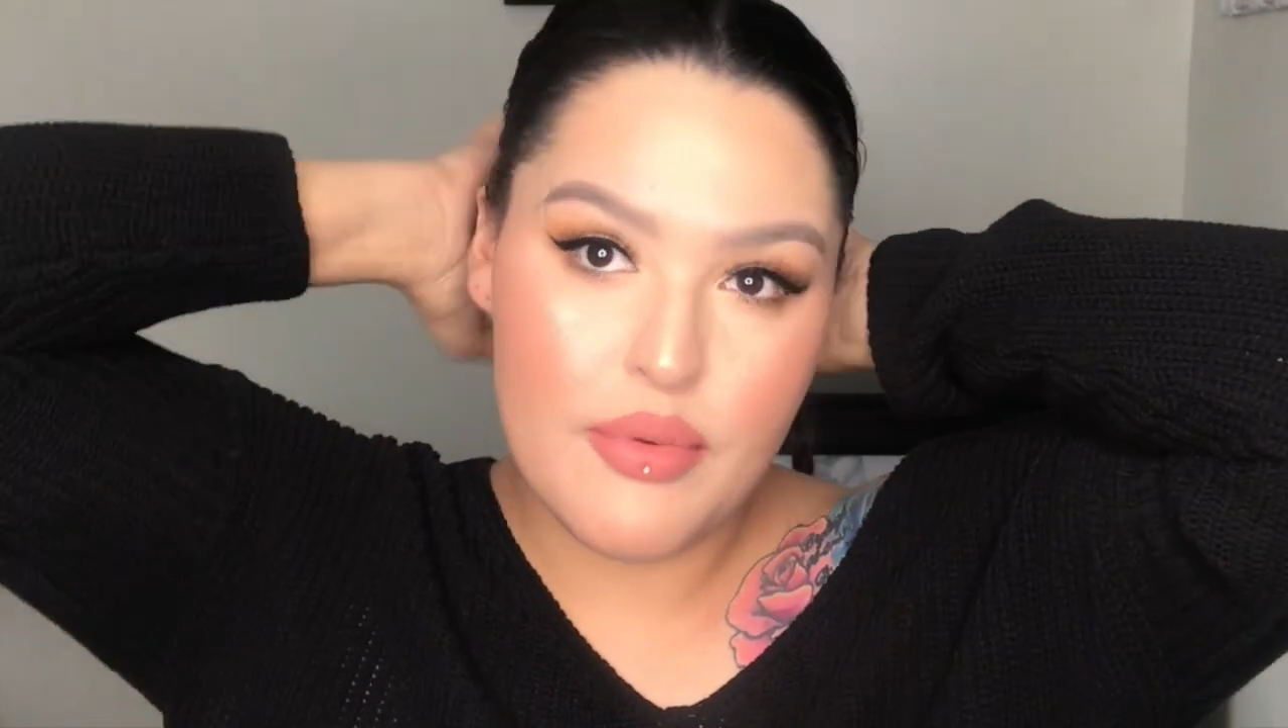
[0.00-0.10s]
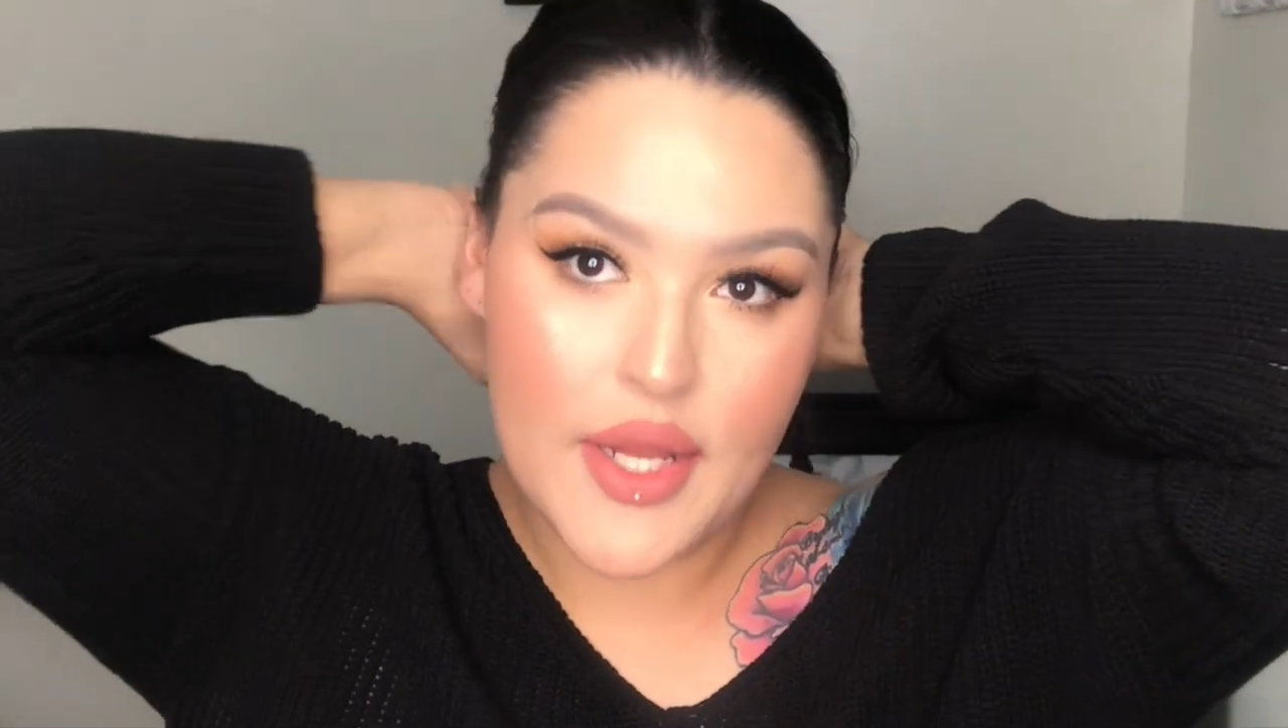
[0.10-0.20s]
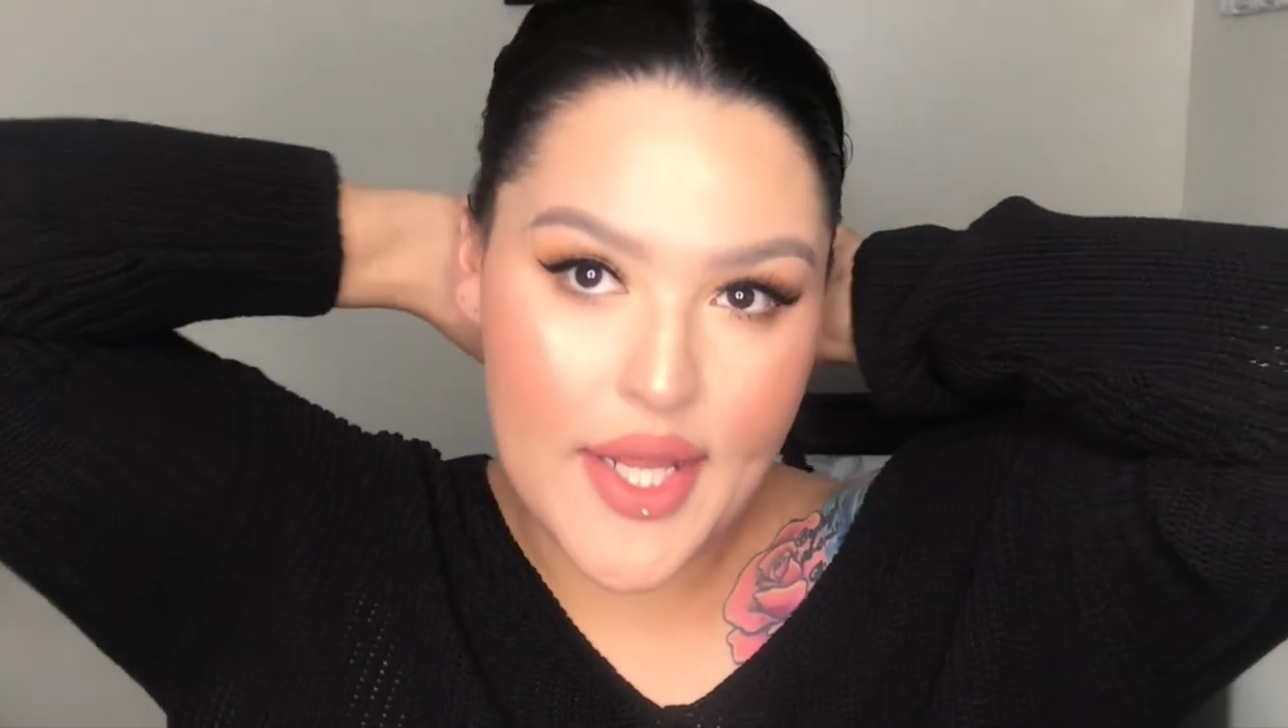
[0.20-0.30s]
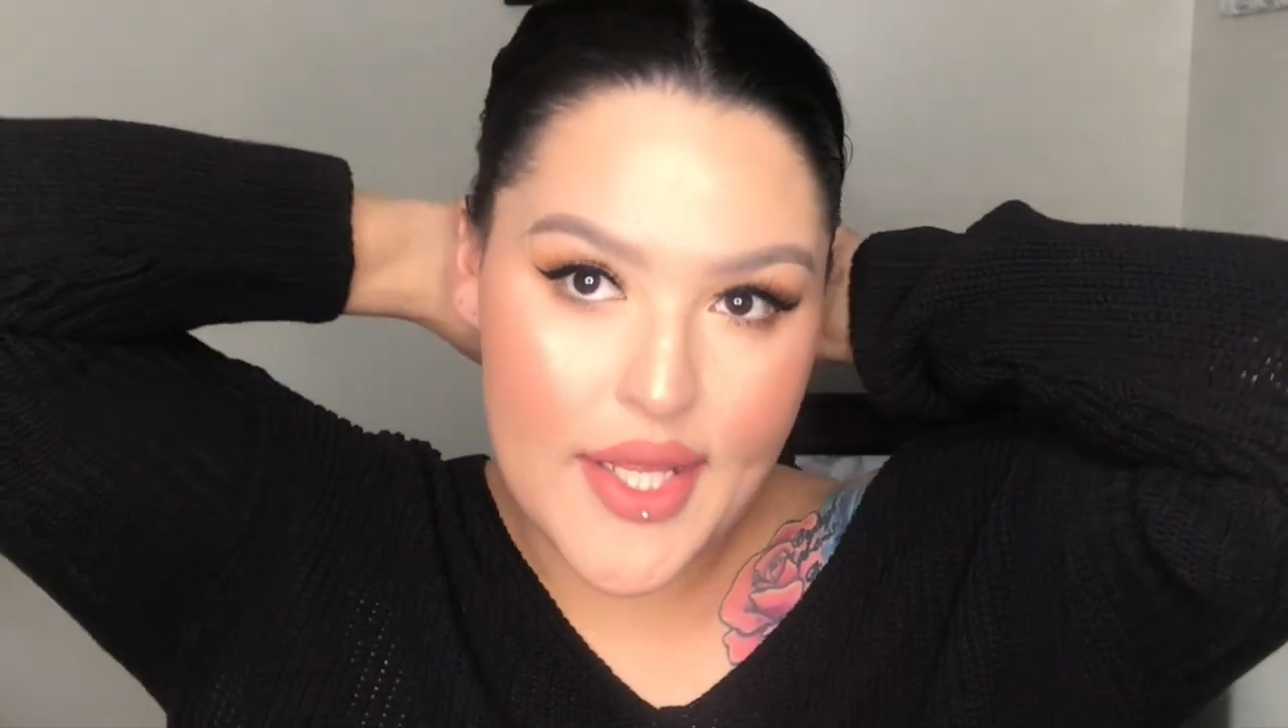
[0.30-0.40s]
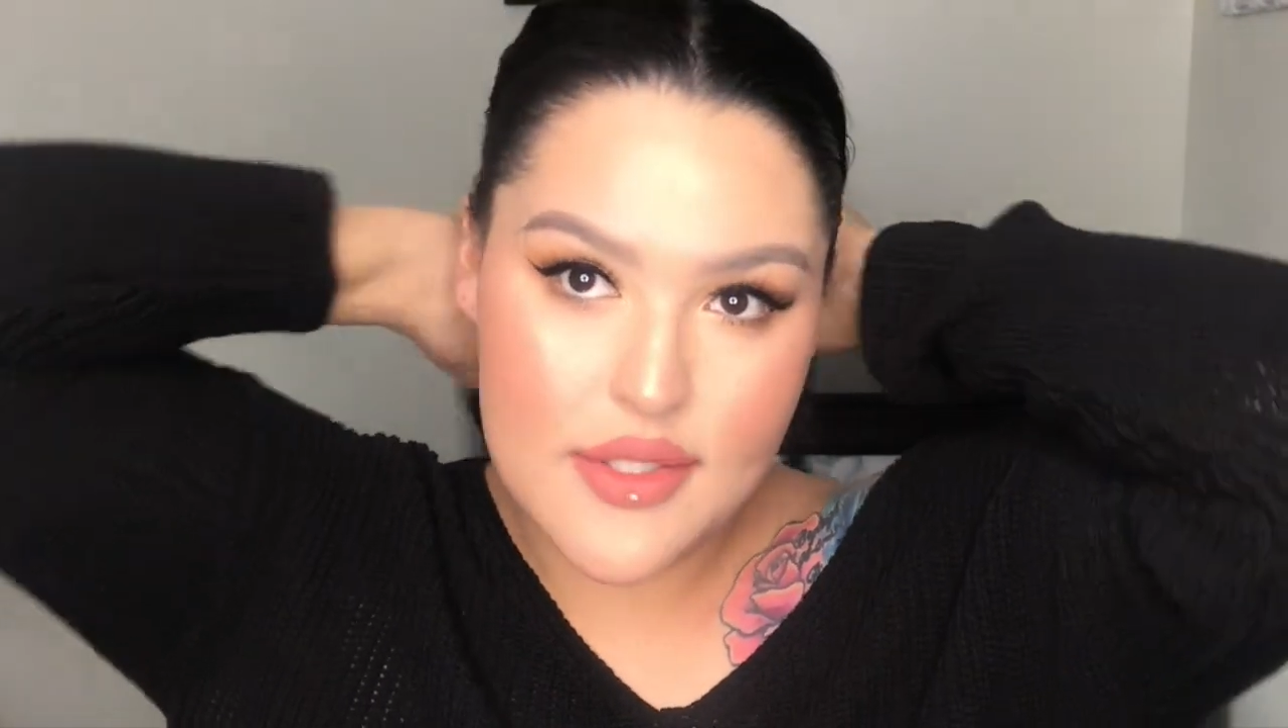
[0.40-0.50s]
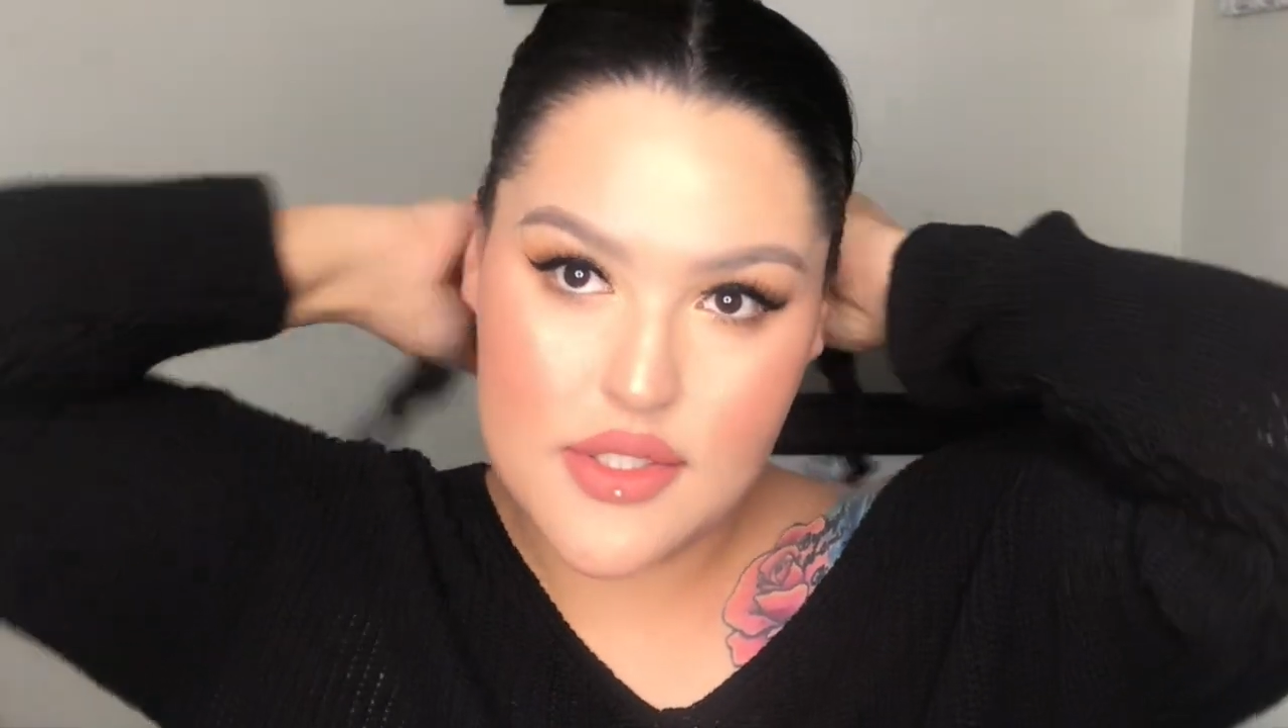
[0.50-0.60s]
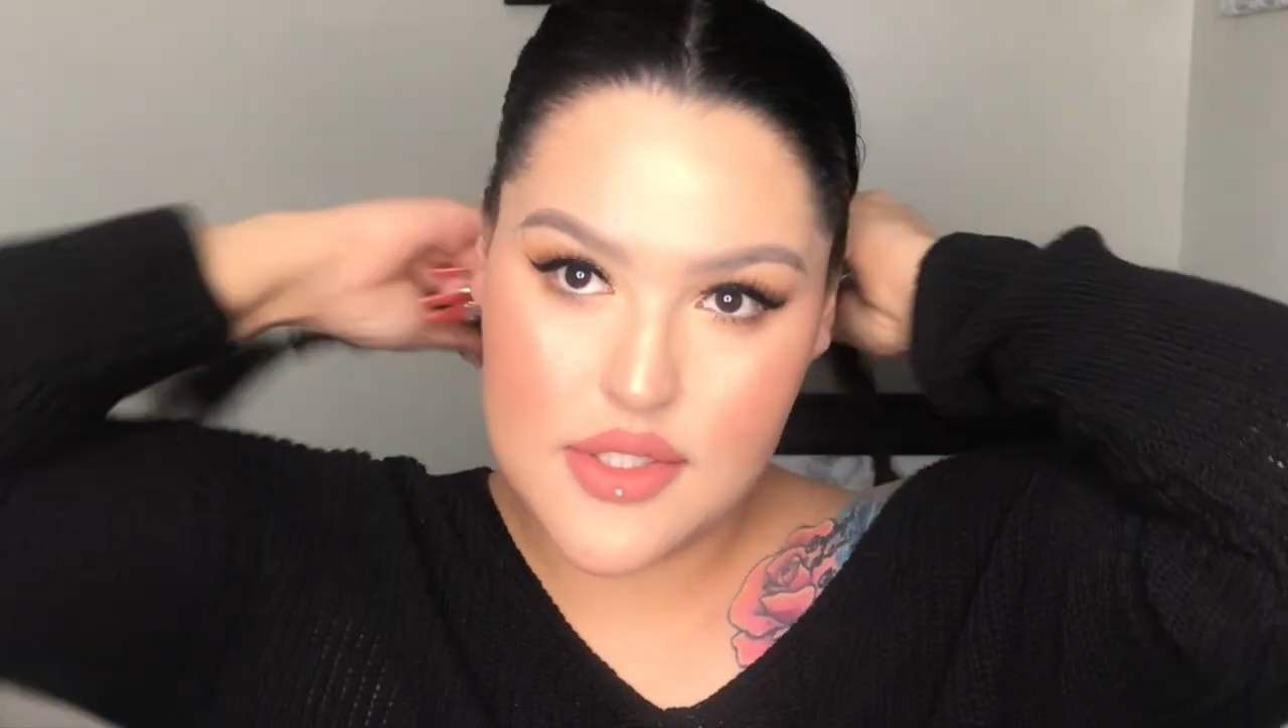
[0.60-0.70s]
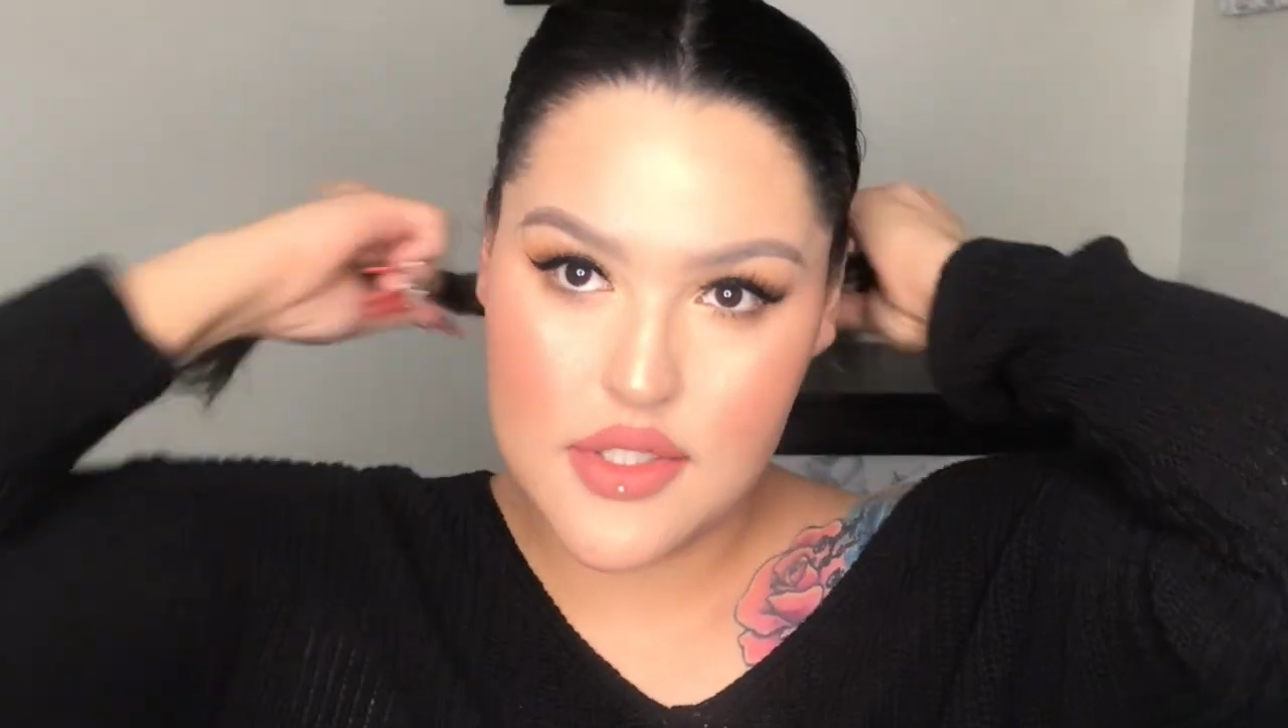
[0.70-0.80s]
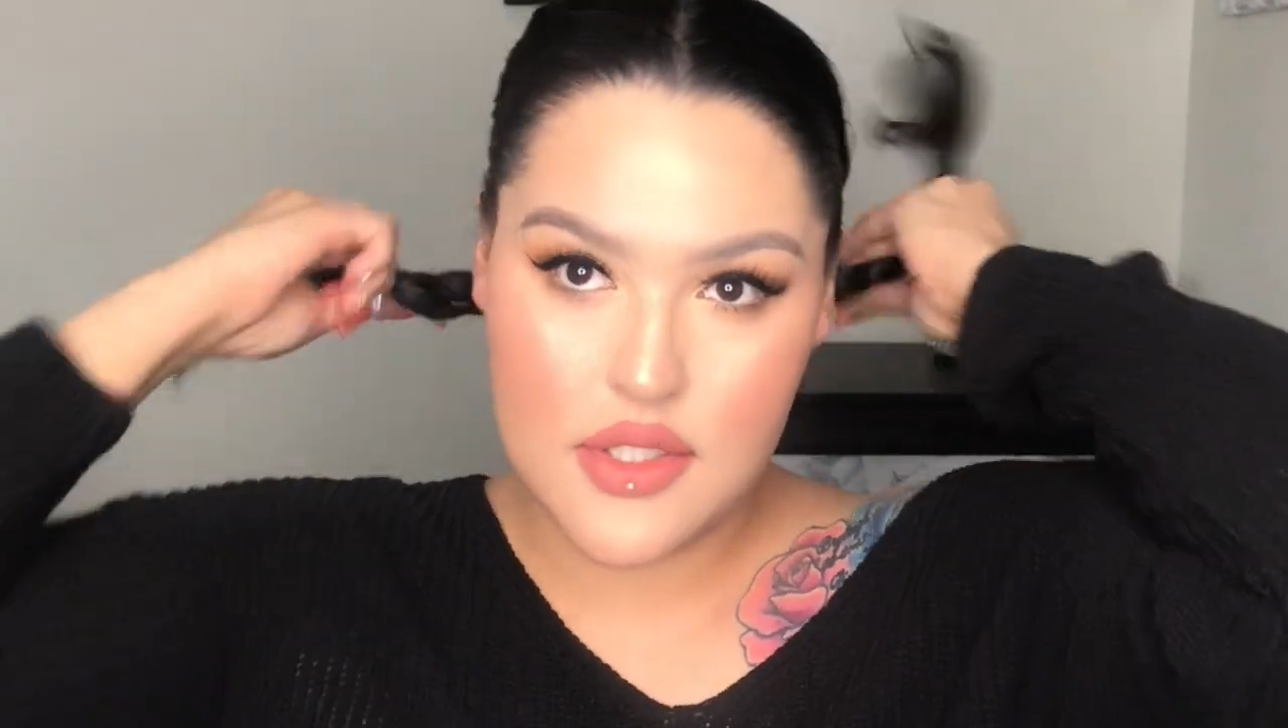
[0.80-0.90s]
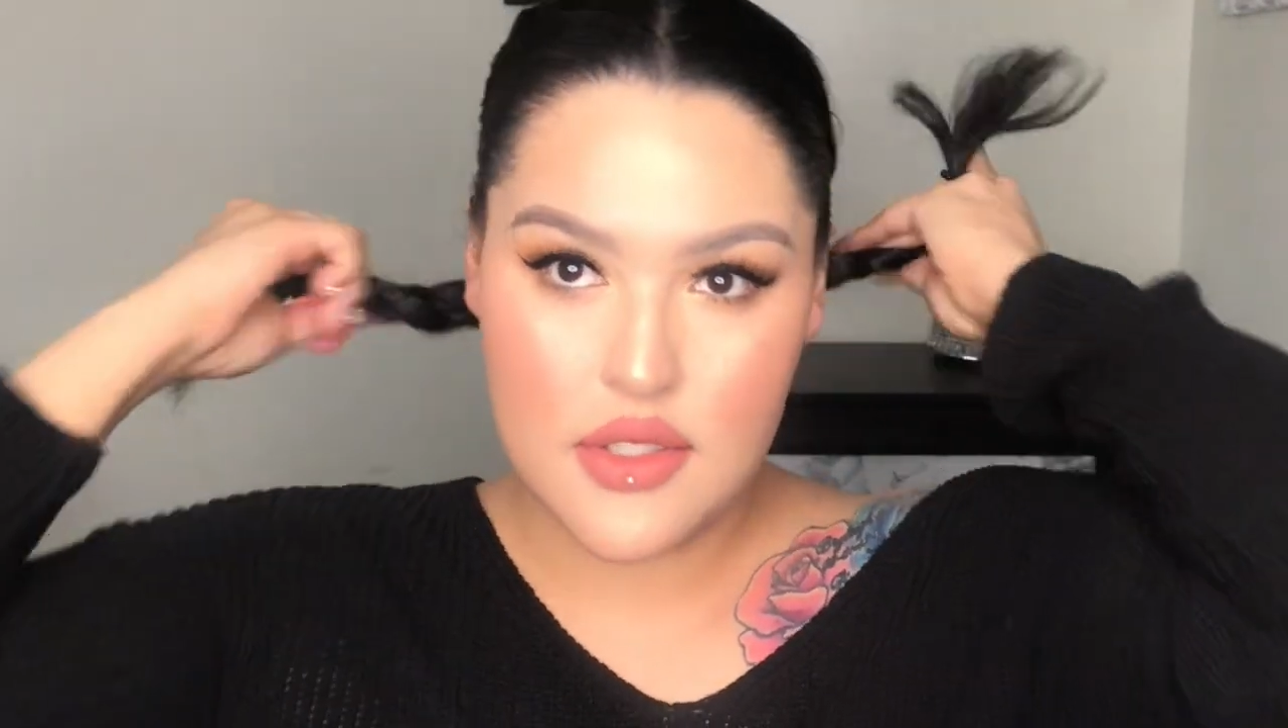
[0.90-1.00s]

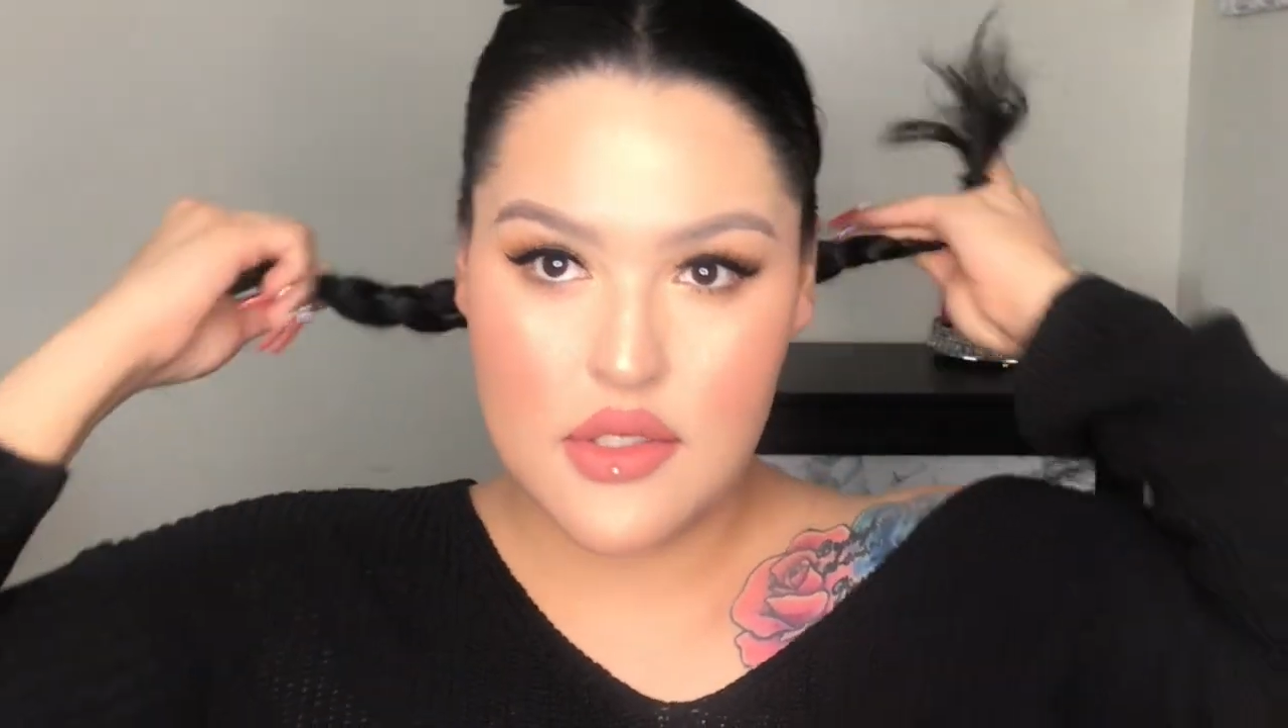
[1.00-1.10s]
braids.